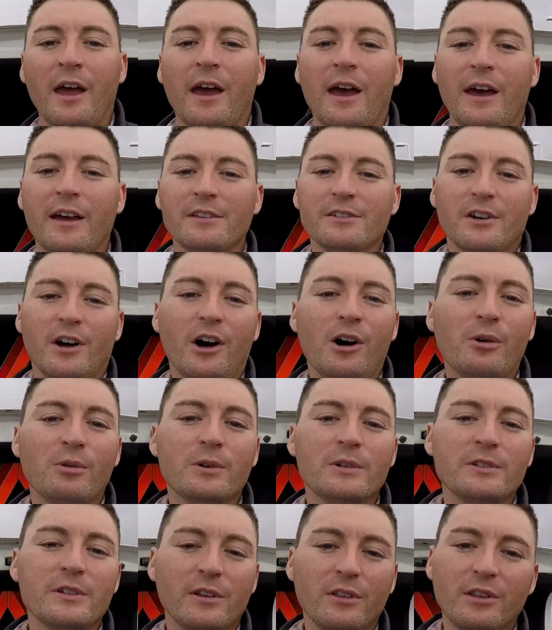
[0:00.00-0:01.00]
As
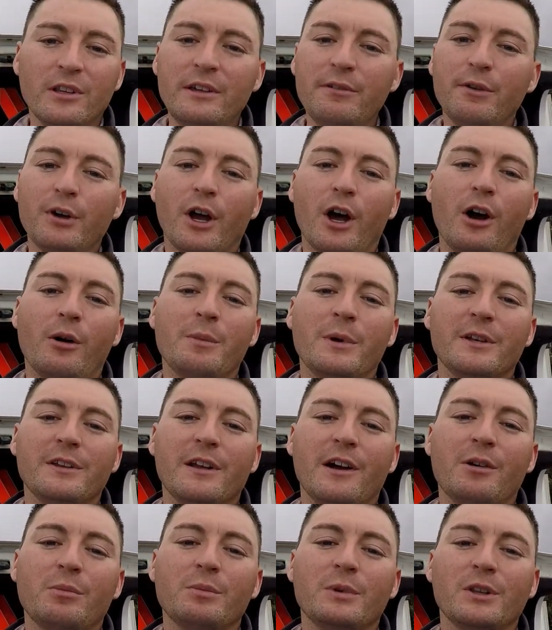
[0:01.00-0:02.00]
always, leave a comment
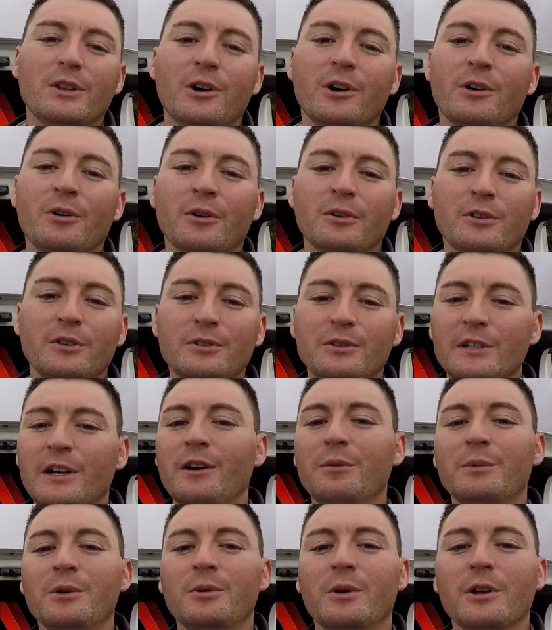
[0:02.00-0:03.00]
down below to
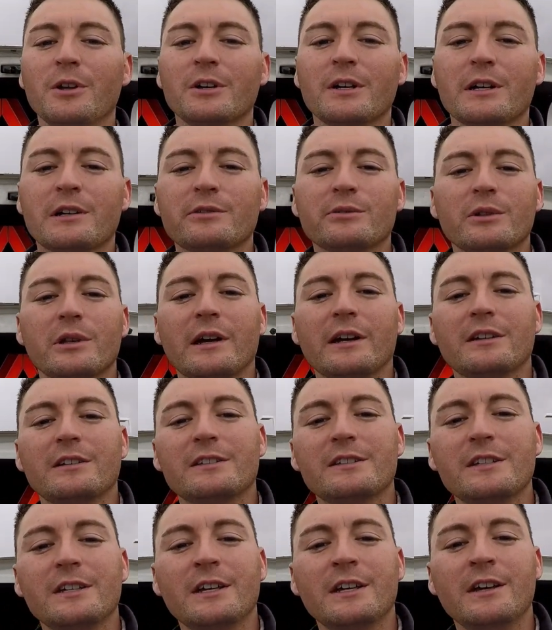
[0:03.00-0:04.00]
tell me what you guys would like to
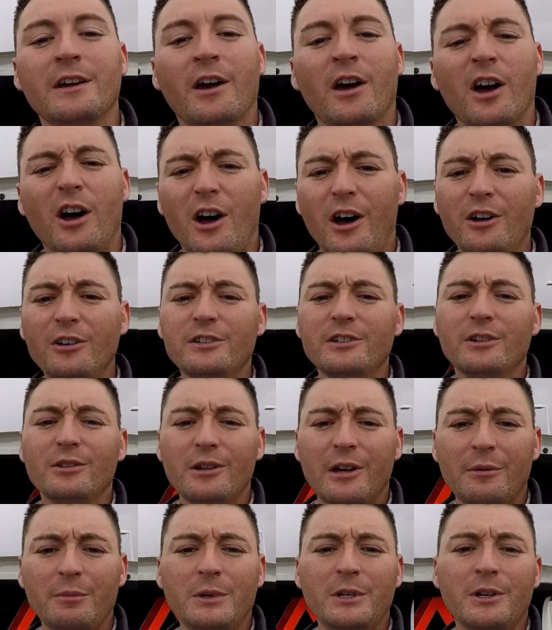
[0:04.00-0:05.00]
see. Also,
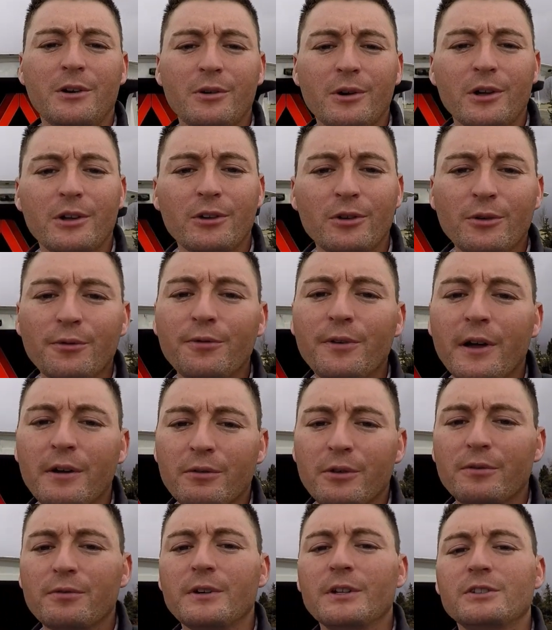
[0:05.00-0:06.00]
let me know what your
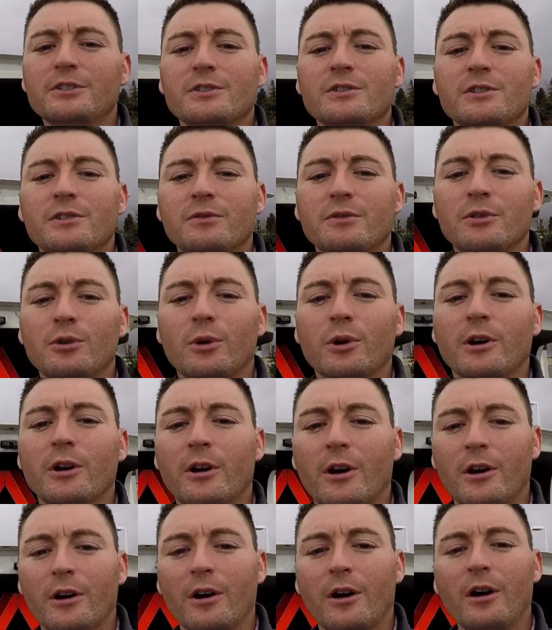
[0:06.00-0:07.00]
favorite features of your
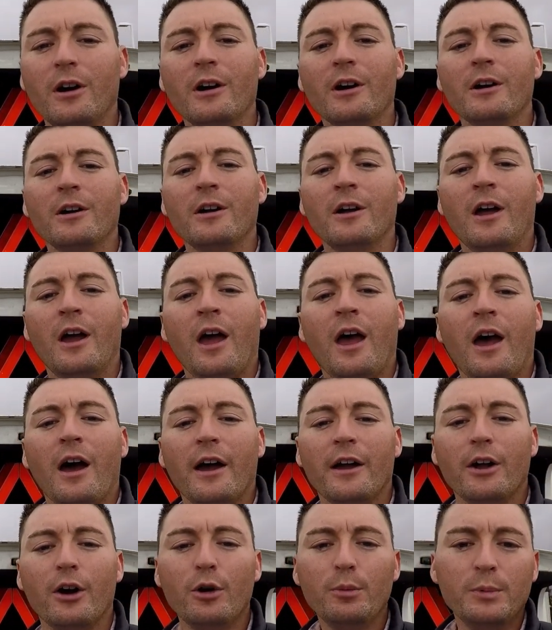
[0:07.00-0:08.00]
car are.
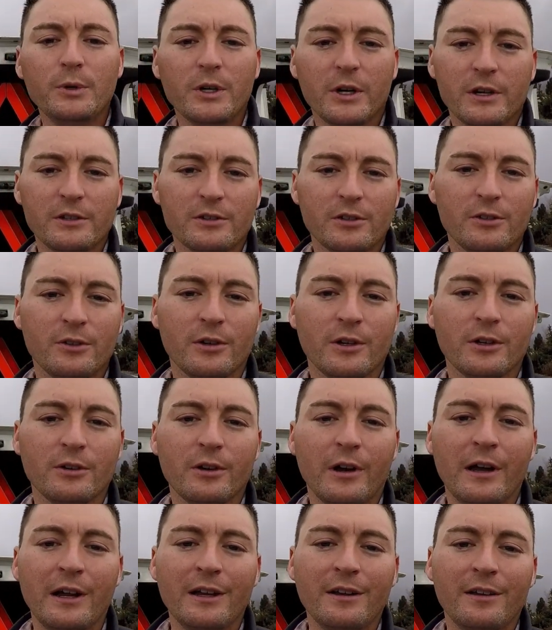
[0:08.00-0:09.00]
I hope you guys are doing
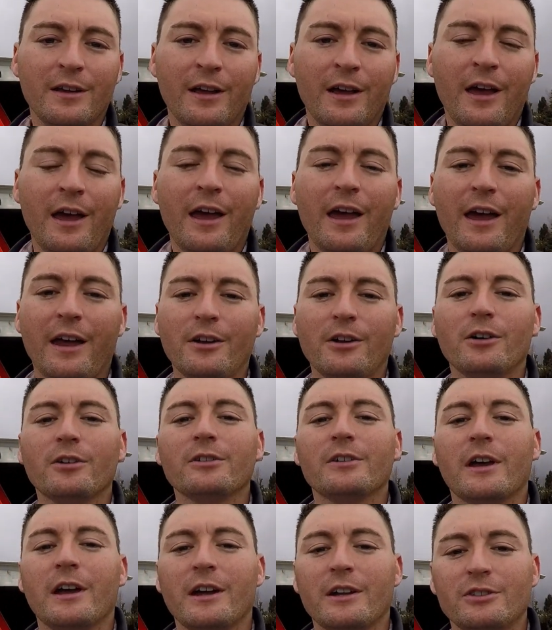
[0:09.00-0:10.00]
great, and I'll
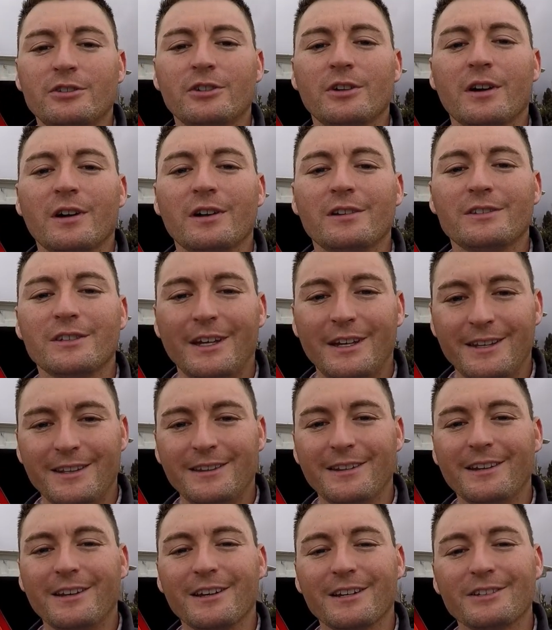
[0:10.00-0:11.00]
catch you guys
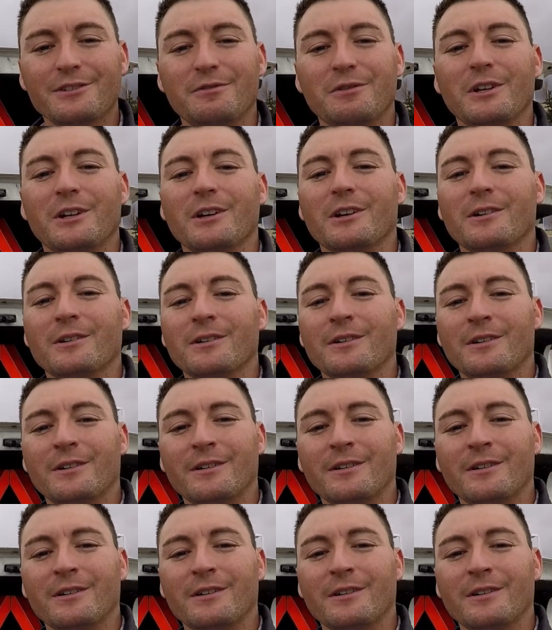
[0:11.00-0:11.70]
in the next video.